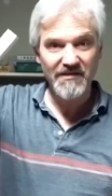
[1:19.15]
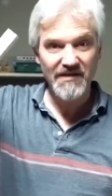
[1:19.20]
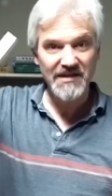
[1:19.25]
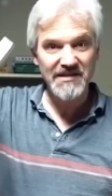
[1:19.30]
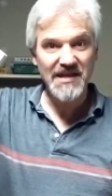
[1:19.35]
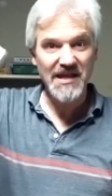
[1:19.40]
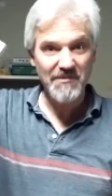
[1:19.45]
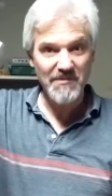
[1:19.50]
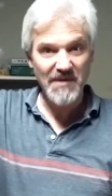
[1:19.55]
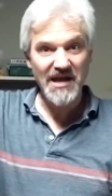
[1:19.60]

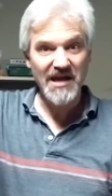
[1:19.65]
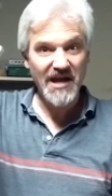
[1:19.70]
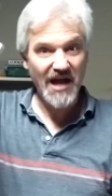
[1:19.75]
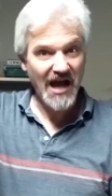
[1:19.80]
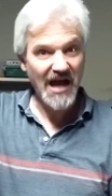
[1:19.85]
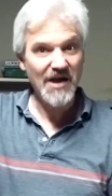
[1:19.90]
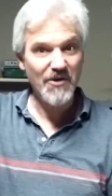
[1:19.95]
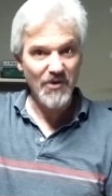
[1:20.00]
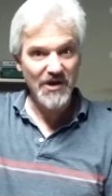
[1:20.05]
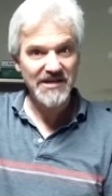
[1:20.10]
that they make
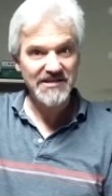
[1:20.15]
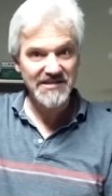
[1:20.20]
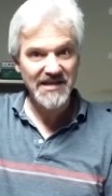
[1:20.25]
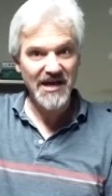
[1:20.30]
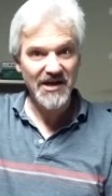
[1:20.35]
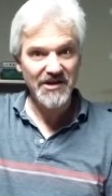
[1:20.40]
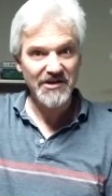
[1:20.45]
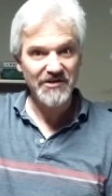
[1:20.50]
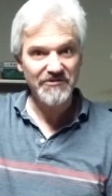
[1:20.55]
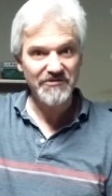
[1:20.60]
highways
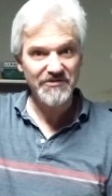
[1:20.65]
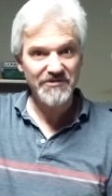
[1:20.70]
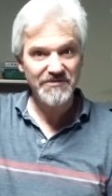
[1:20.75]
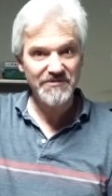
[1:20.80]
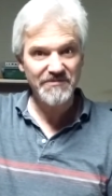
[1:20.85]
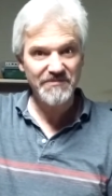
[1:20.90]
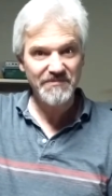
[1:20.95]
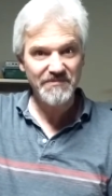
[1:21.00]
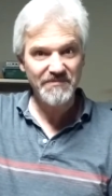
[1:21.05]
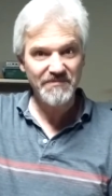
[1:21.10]
out of.
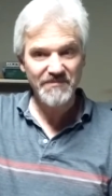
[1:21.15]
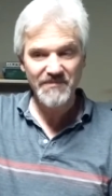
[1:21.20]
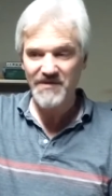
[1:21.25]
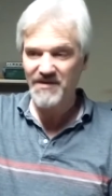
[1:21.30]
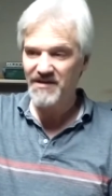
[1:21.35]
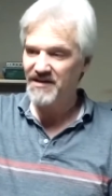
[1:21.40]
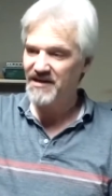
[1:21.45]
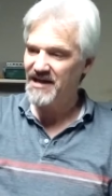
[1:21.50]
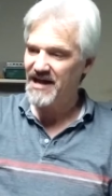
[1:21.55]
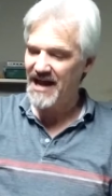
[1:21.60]

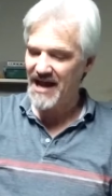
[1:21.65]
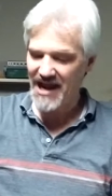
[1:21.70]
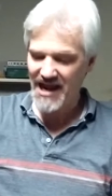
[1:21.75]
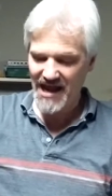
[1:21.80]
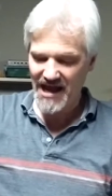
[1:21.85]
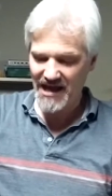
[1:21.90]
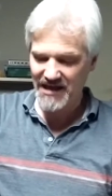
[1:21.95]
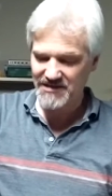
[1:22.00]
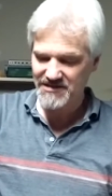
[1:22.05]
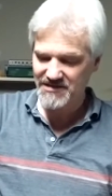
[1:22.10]

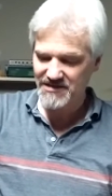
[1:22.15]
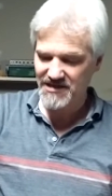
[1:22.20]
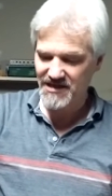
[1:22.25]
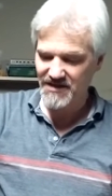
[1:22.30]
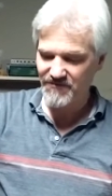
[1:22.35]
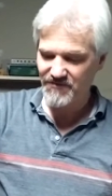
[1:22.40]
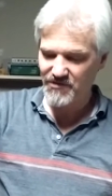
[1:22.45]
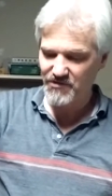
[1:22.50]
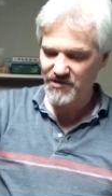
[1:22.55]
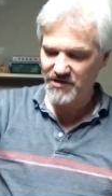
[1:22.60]
And
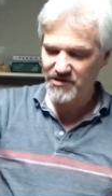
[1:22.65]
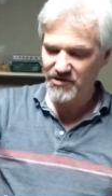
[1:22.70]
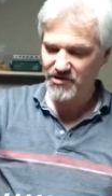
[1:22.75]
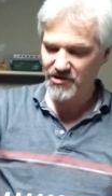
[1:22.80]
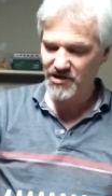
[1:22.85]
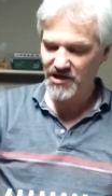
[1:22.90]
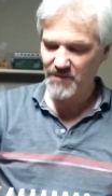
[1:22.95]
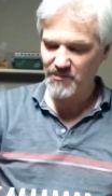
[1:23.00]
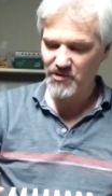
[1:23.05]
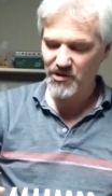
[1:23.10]
if you can
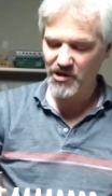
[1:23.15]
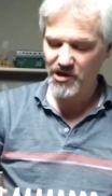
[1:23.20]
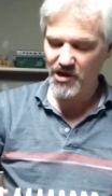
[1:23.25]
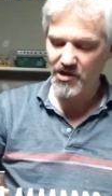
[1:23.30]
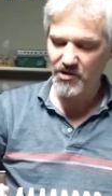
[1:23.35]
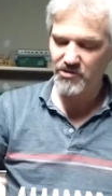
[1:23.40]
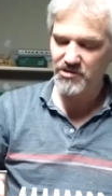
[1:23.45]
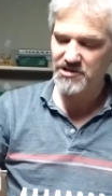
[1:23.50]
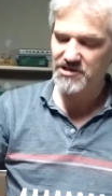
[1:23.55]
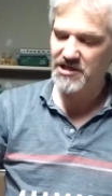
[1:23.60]
look up
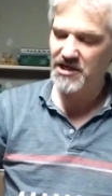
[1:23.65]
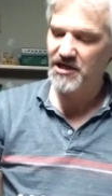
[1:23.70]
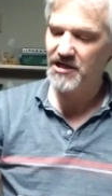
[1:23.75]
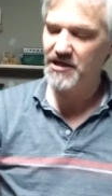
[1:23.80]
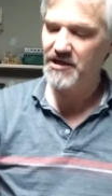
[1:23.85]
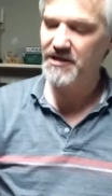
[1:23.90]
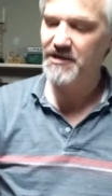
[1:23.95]
close,